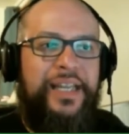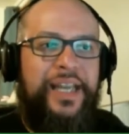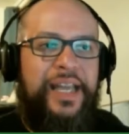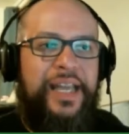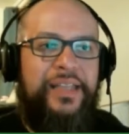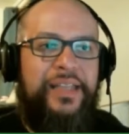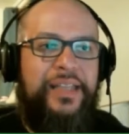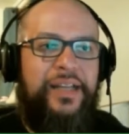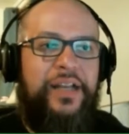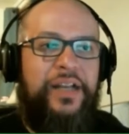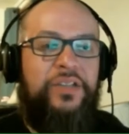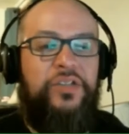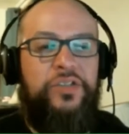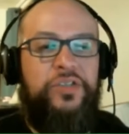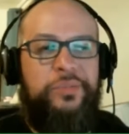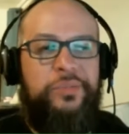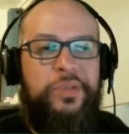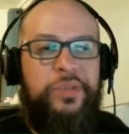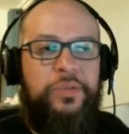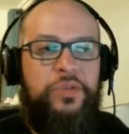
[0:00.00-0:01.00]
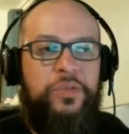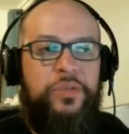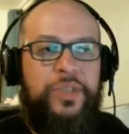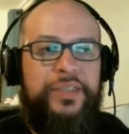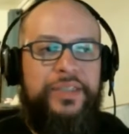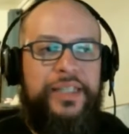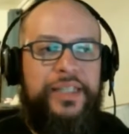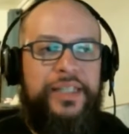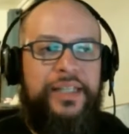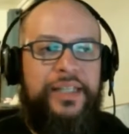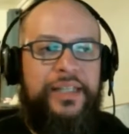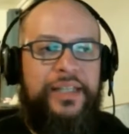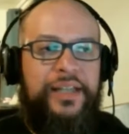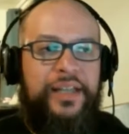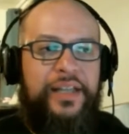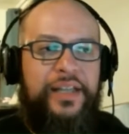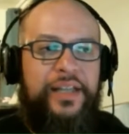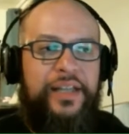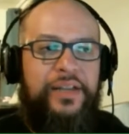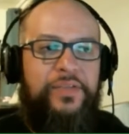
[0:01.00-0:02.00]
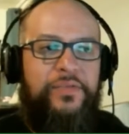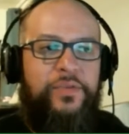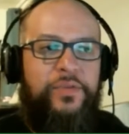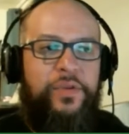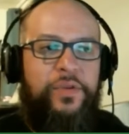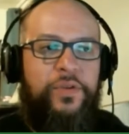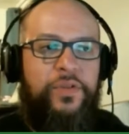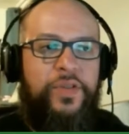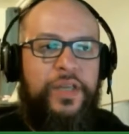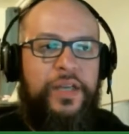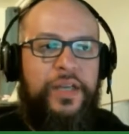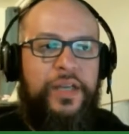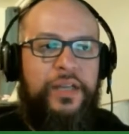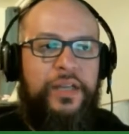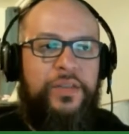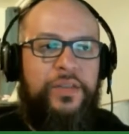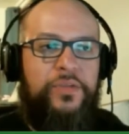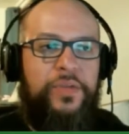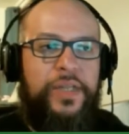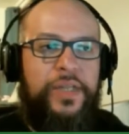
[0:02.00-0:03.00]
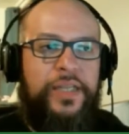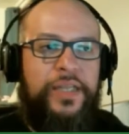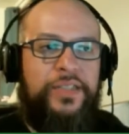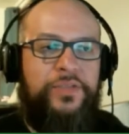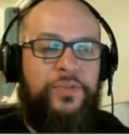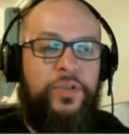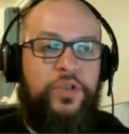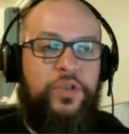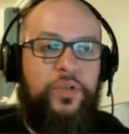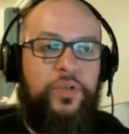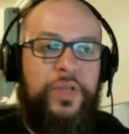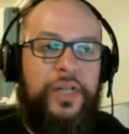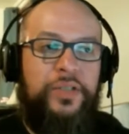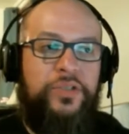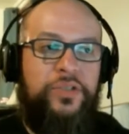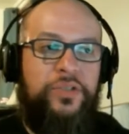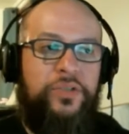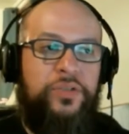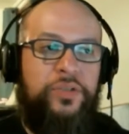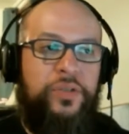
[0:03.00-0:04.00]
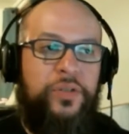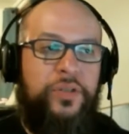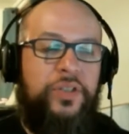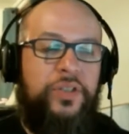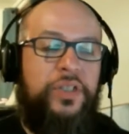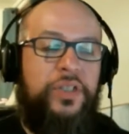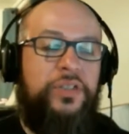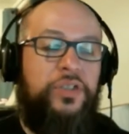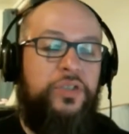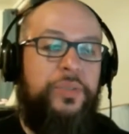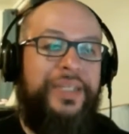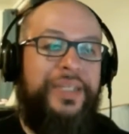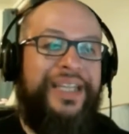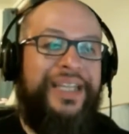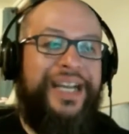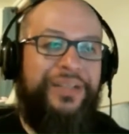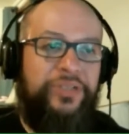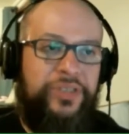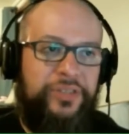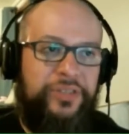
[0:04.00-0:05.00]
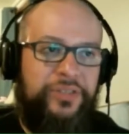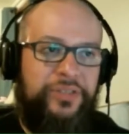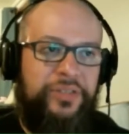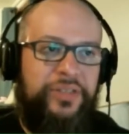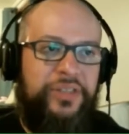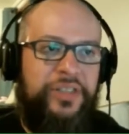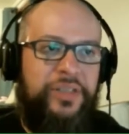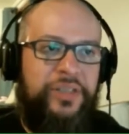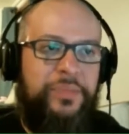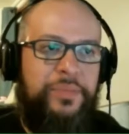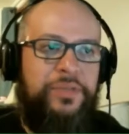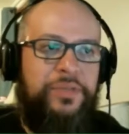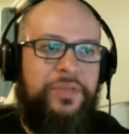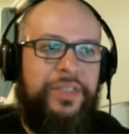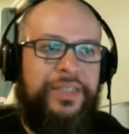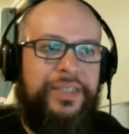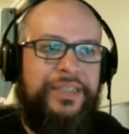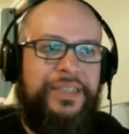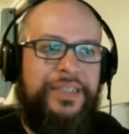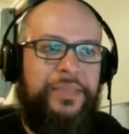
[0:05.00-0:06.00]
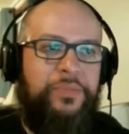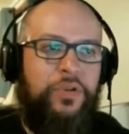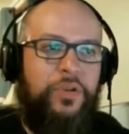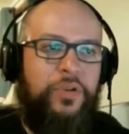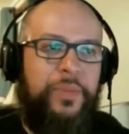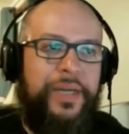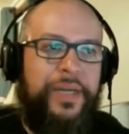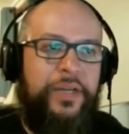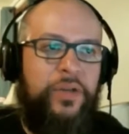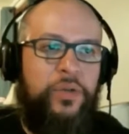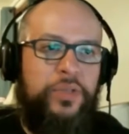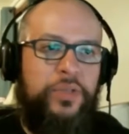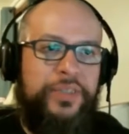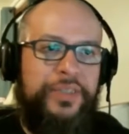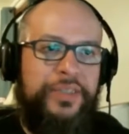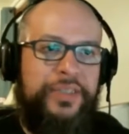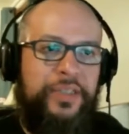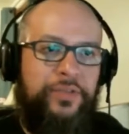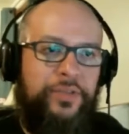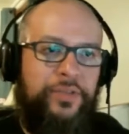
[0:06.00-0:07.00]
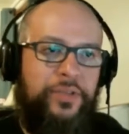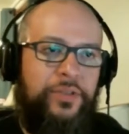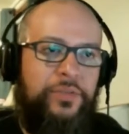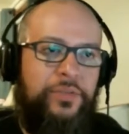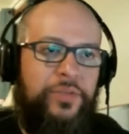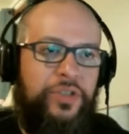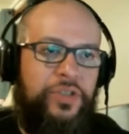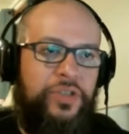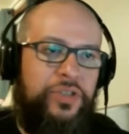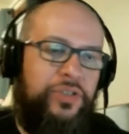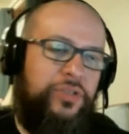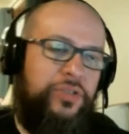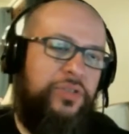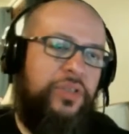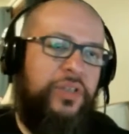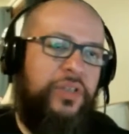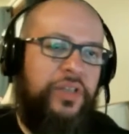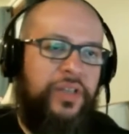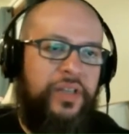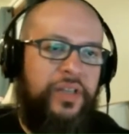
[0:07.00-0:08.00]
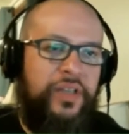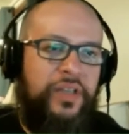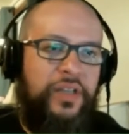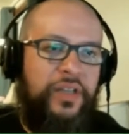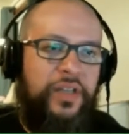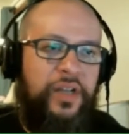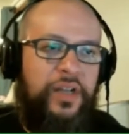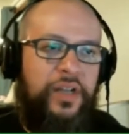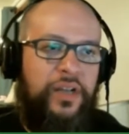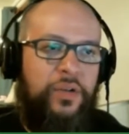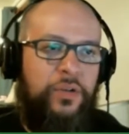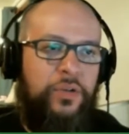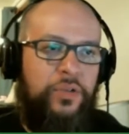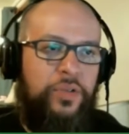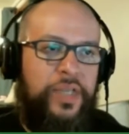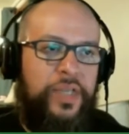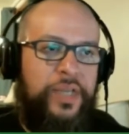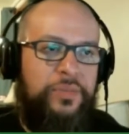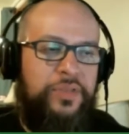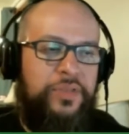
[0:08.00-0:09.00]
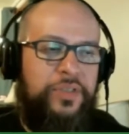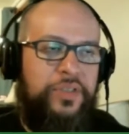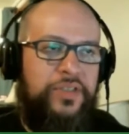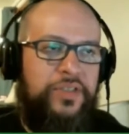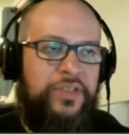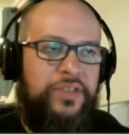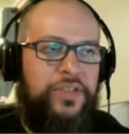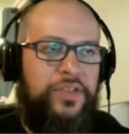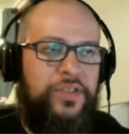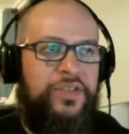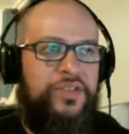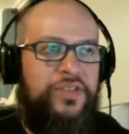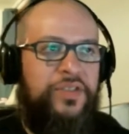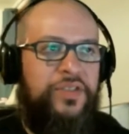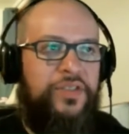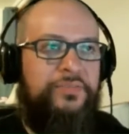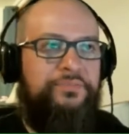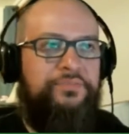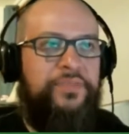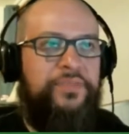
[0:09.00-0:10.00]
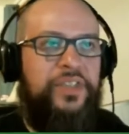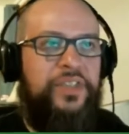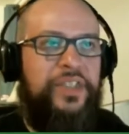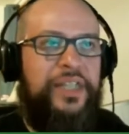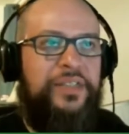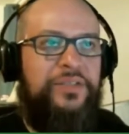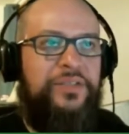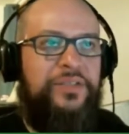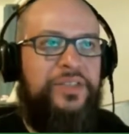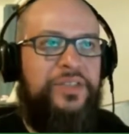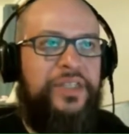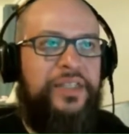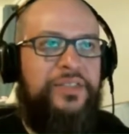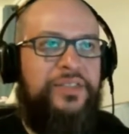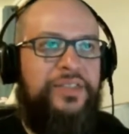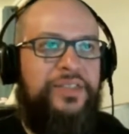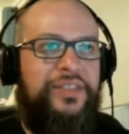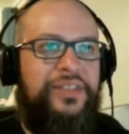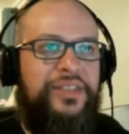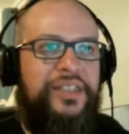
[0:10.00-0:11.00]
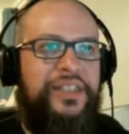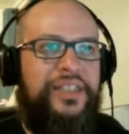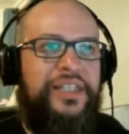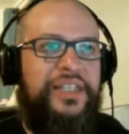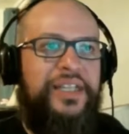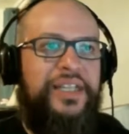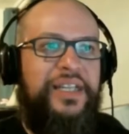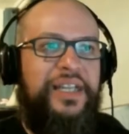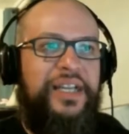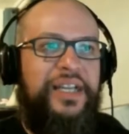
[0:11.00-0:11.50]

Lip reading: and then also September 22nd for the 3DS Virtual Console. They'll be releasing Pokemon Gold and Silver, which is older games in the series. So you got those titles.